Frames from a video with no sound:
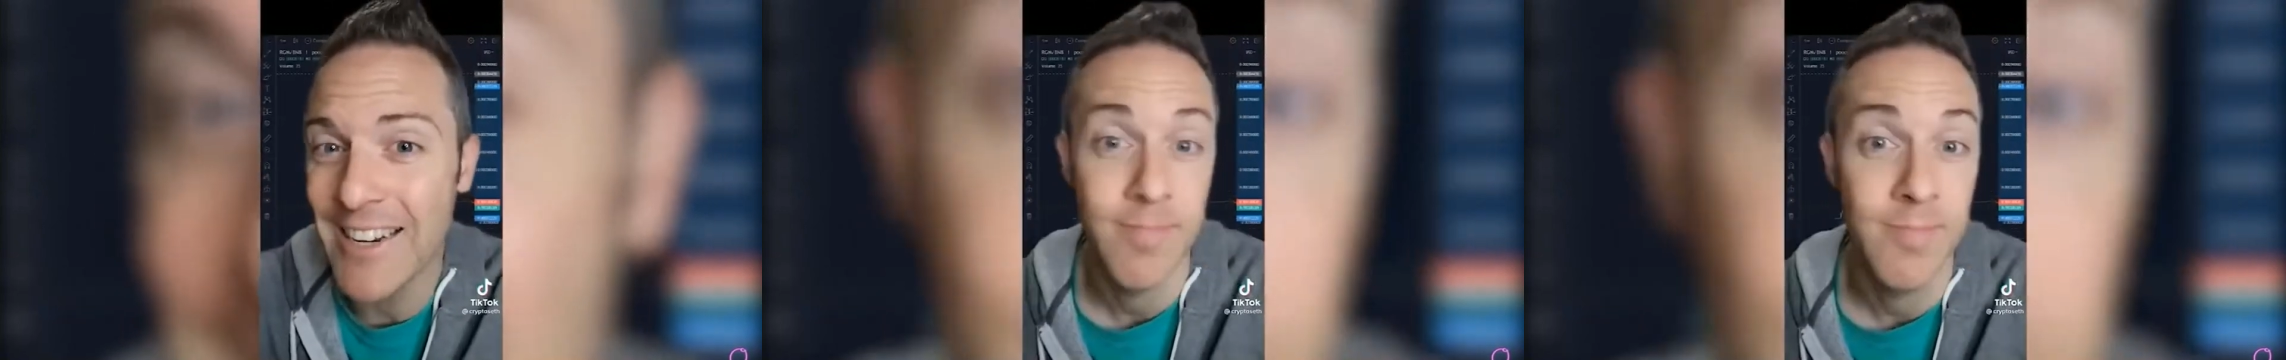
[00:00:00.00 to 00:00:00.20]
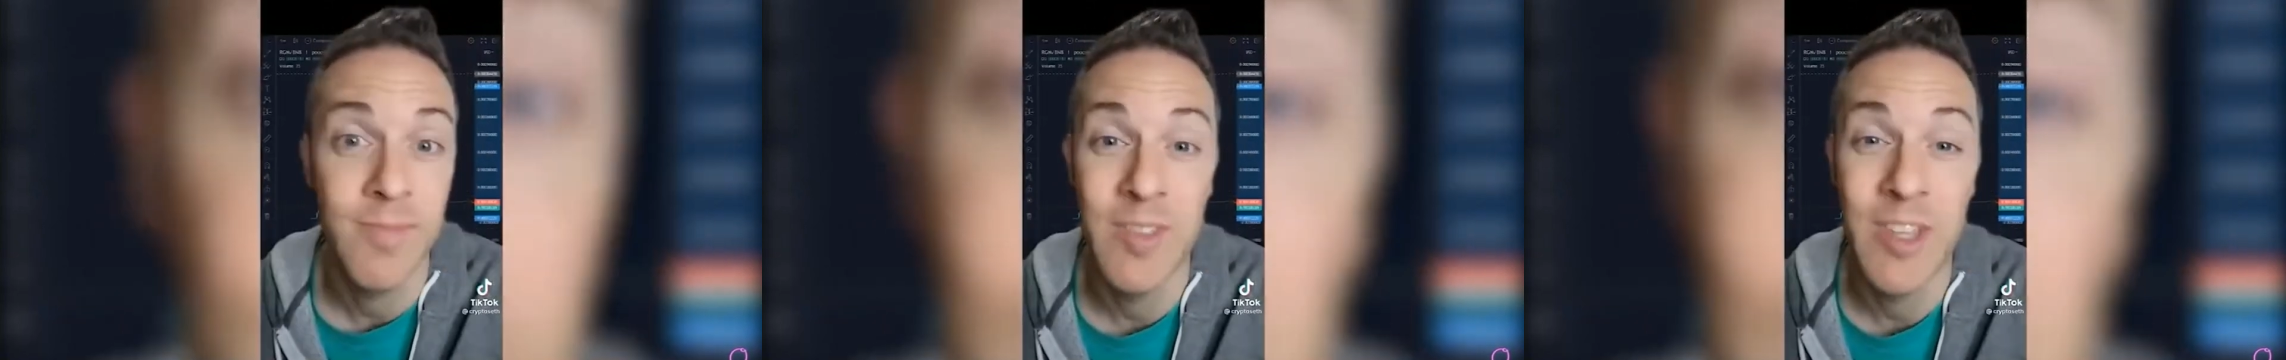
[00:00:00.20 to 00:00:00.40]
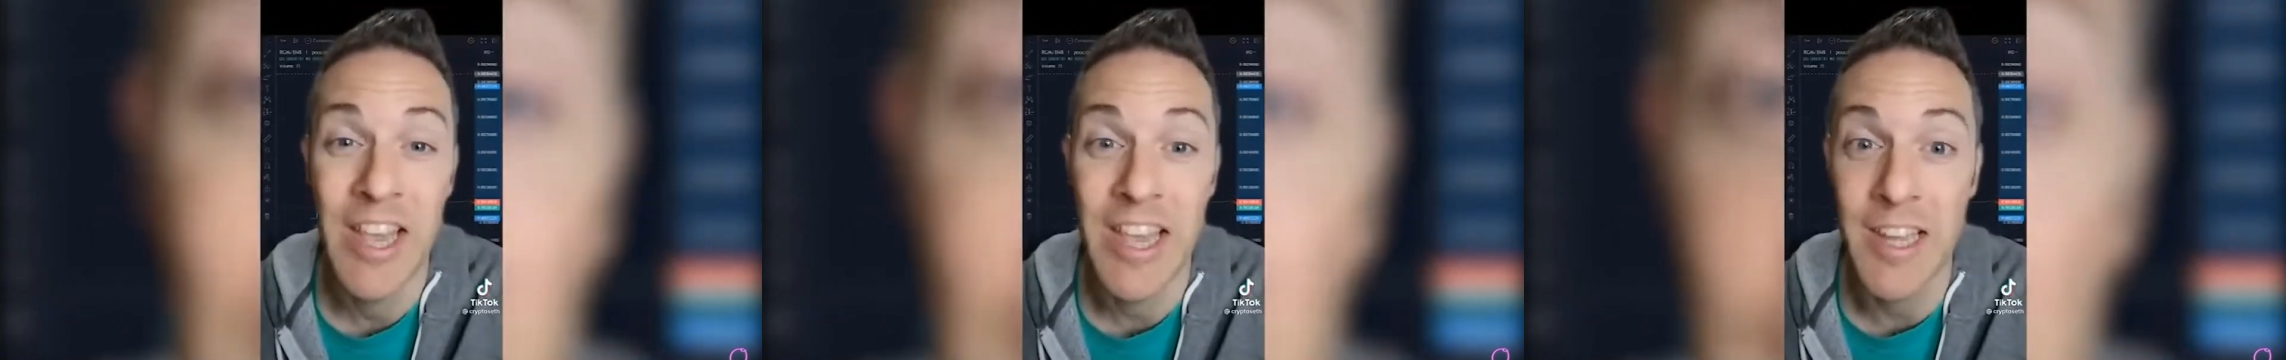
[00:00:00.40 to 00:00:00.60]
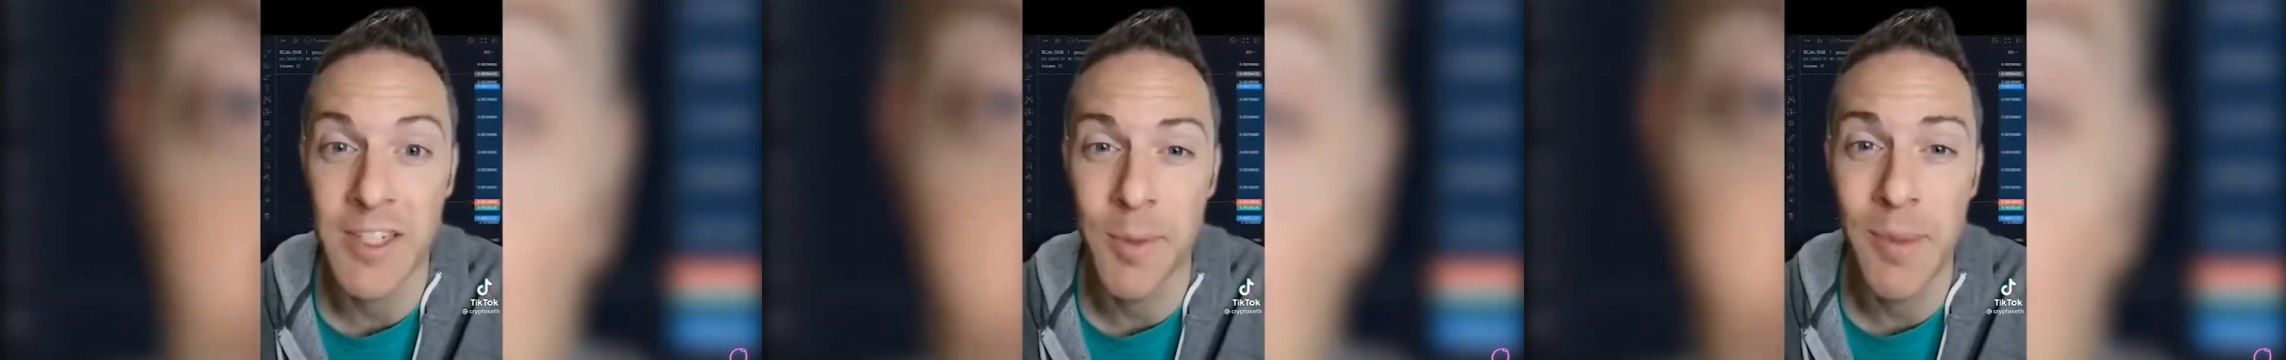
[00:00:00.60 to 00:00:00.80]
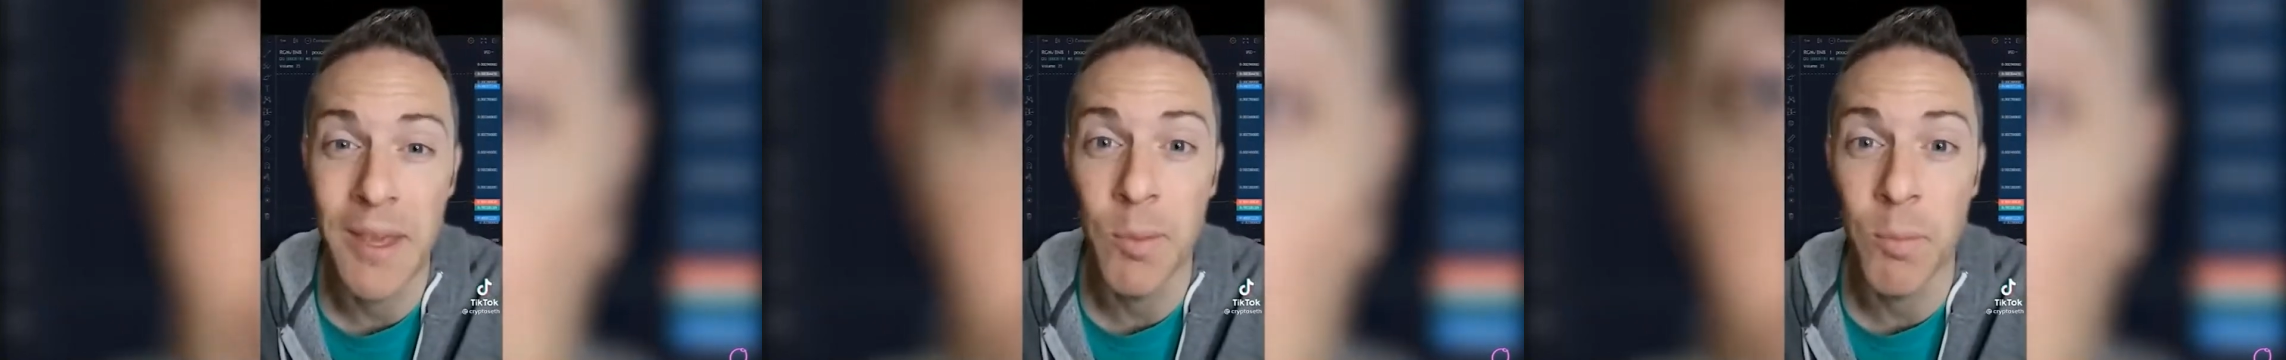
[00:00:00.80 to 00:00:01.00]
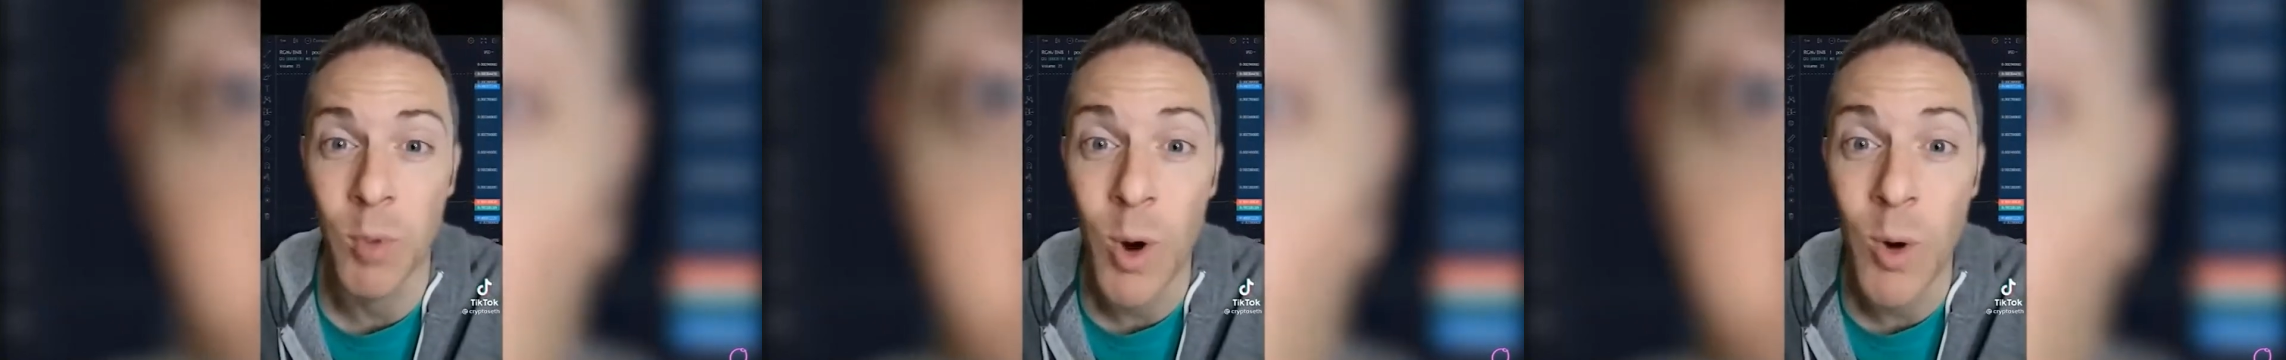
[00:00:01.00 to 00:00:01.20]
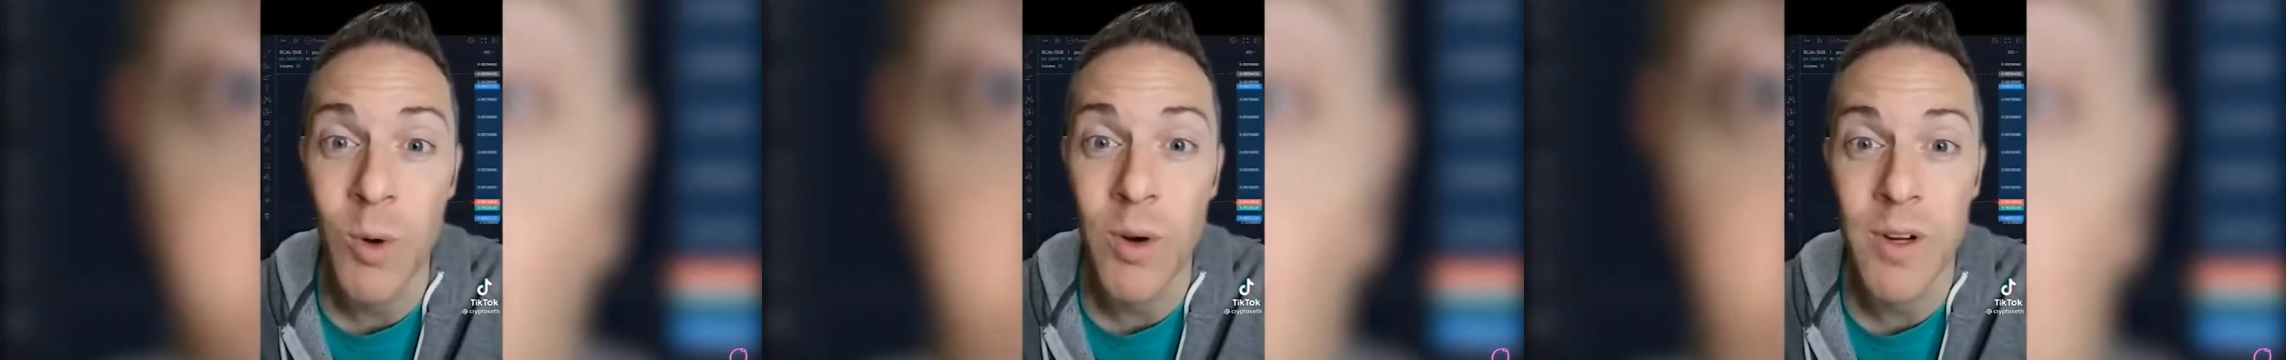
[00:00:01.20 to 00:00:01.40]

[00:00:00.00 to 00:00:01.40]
Ticket to being broke.